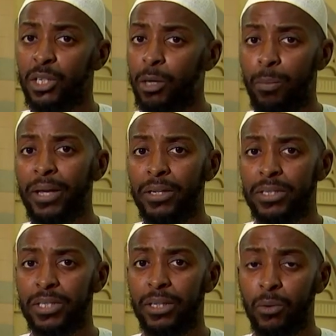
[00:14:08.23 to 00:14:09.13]
the companion
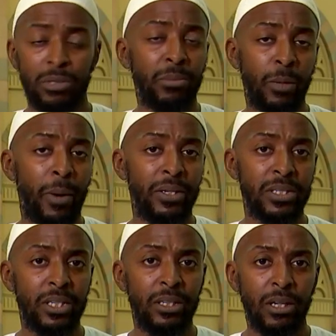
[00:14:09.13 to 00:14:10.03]
said, or some of the
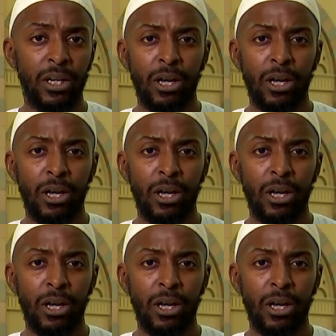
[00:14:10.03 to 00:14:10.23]
companions said,